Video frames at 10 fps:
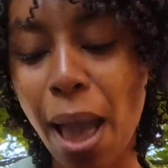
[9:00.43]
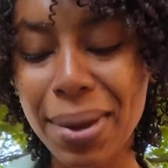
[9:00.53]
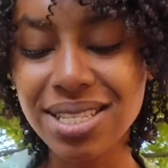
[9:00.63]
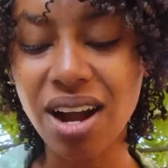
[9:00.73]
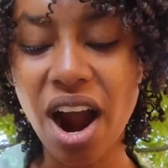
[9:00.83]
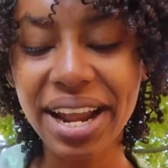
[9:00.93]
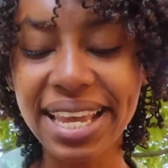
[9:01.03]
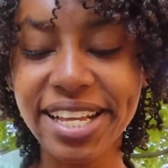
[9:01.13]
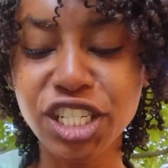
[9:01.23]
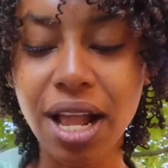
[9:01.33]
I'm getting
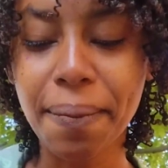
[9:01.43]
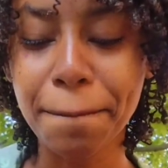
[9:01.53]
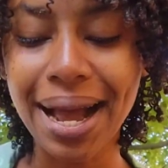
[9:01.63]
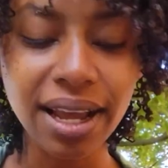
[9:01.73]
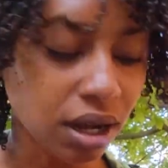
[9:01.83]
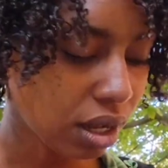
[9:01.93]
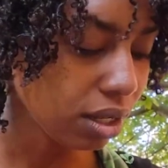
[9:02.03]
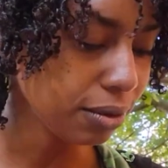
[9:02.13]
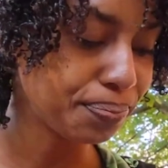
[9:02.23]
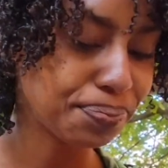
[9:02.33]
Archangel
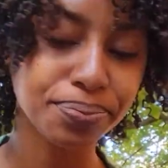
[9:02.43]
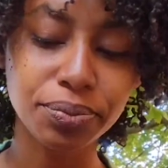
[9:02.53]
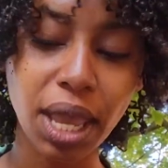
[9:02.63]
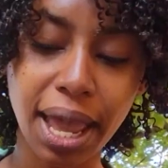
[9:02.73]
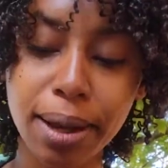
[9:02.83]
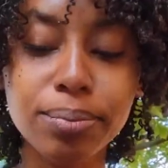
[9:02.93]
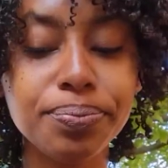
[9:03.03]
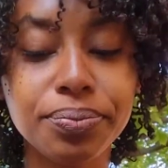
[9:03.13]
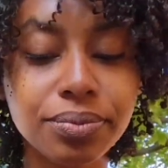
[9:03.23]
Michael. Okay.